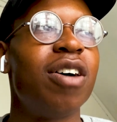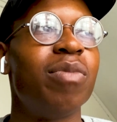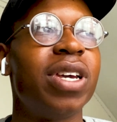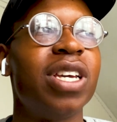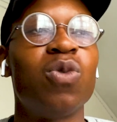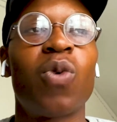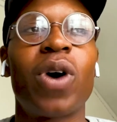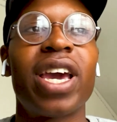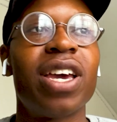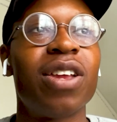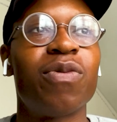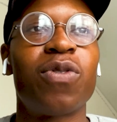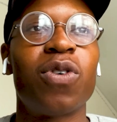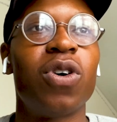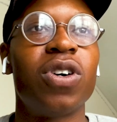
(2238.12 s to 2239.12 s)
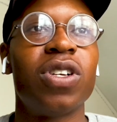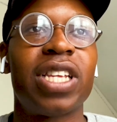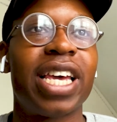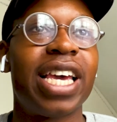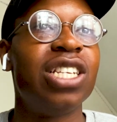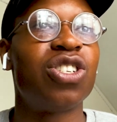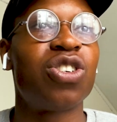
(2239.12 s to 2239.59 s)
He's waiting for
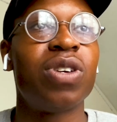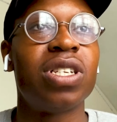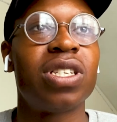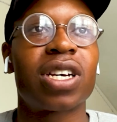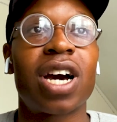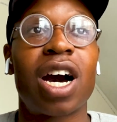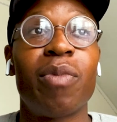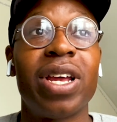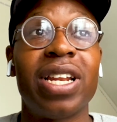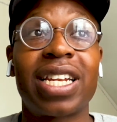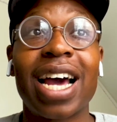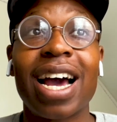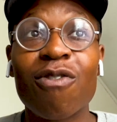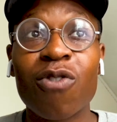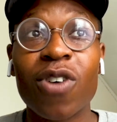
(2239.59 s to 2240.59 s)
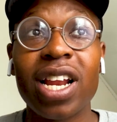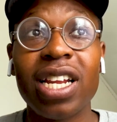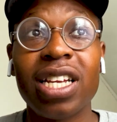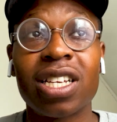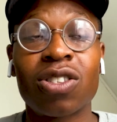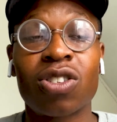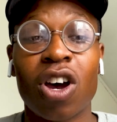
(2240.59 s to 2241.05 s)
injuries to come in. That really
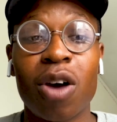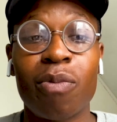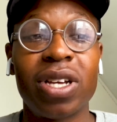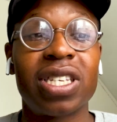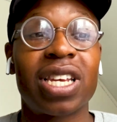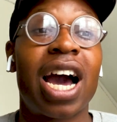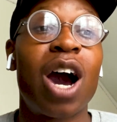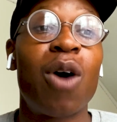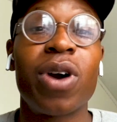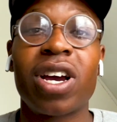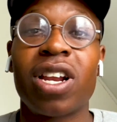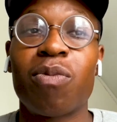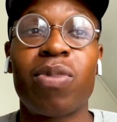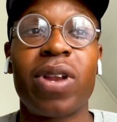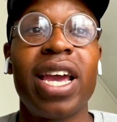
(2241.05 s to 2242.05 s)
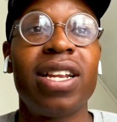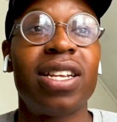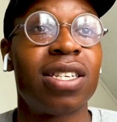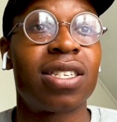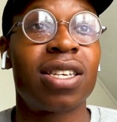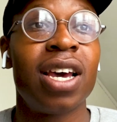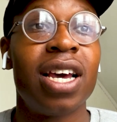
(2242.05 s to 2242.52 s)
determines how we're going to play
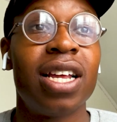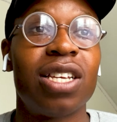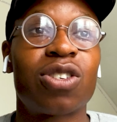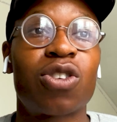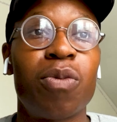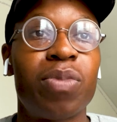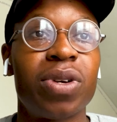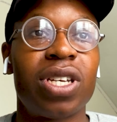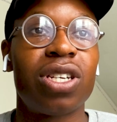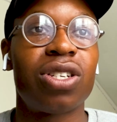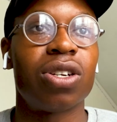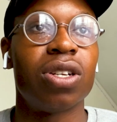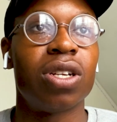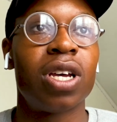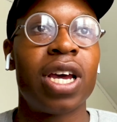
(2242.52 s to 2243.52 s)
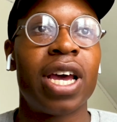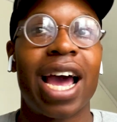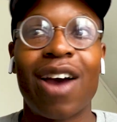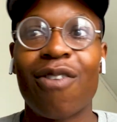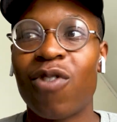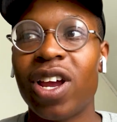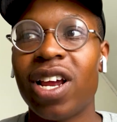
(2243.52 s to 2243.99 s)
this competition.
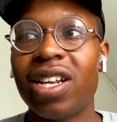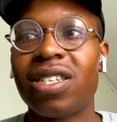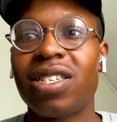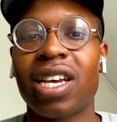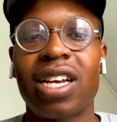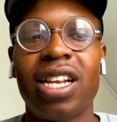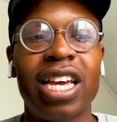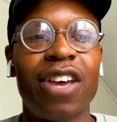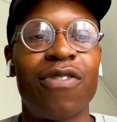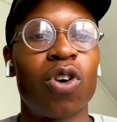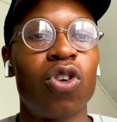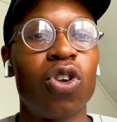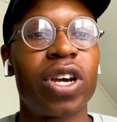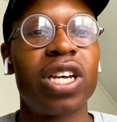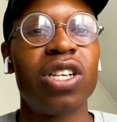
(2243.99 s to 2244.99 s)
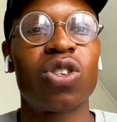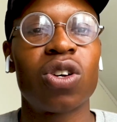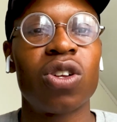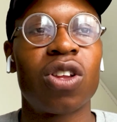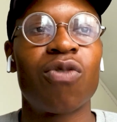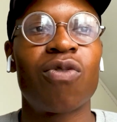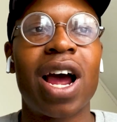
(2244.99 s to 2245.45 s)
And realistically, if you're looking to
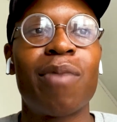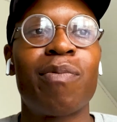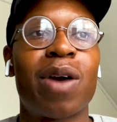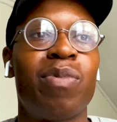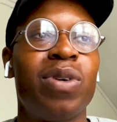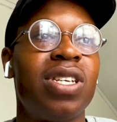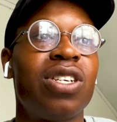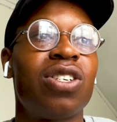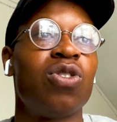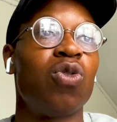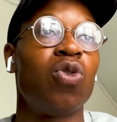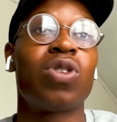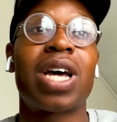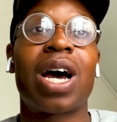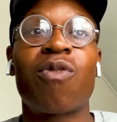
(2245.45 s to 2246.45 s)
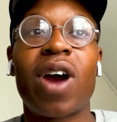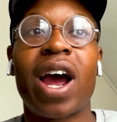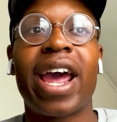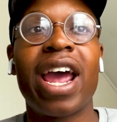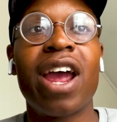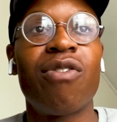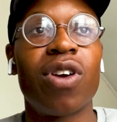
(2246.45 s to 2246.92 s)
the right back position or that right
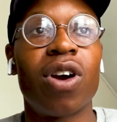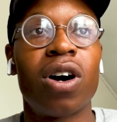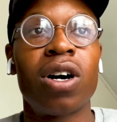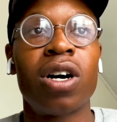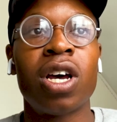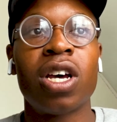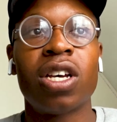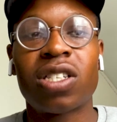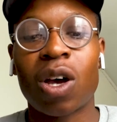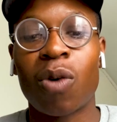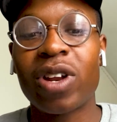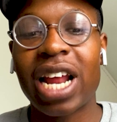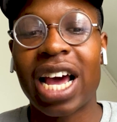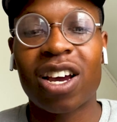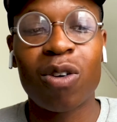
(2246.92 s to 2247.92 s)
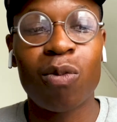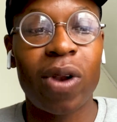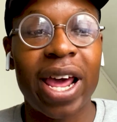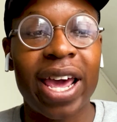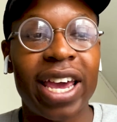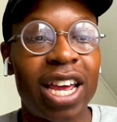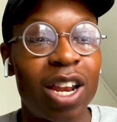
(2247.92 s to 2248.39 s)
area, someone that can
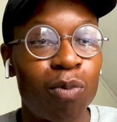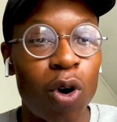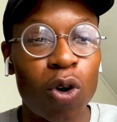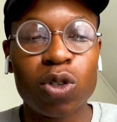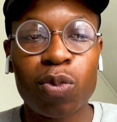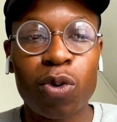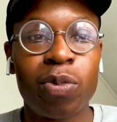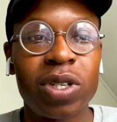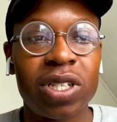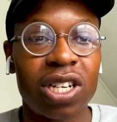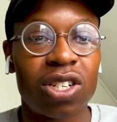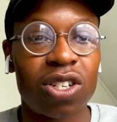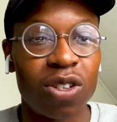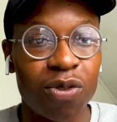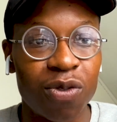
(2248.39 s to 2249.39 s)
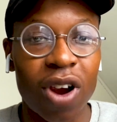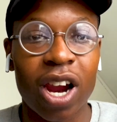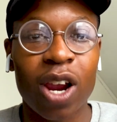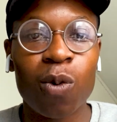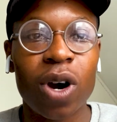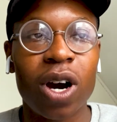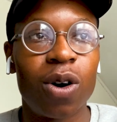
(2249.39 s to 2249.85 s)
play in multiple positions
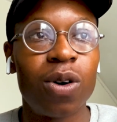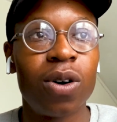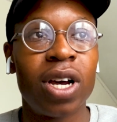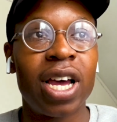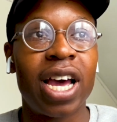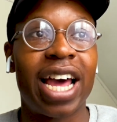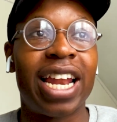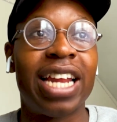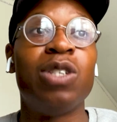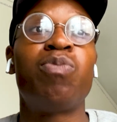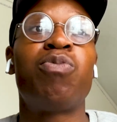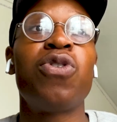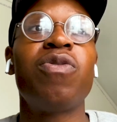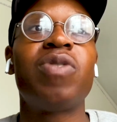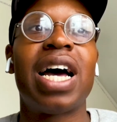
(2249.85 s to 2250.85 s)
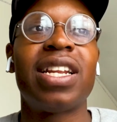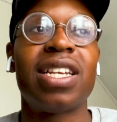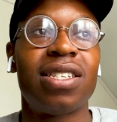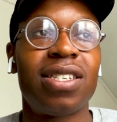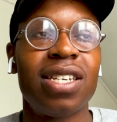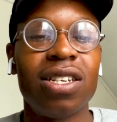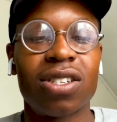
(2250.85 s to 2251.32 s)
very well, and he's proved that this
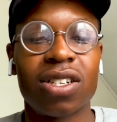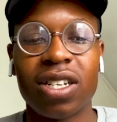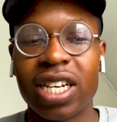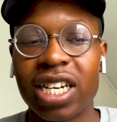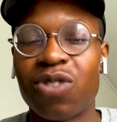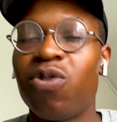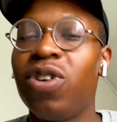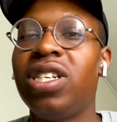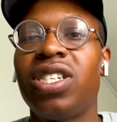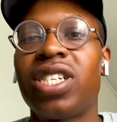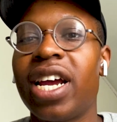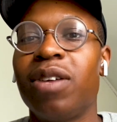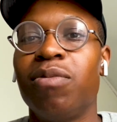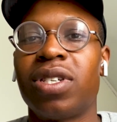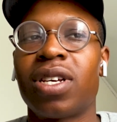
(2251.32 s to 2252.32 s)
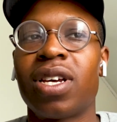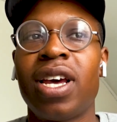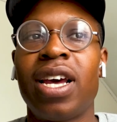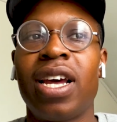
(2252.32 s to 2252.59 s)
season, is Reece James.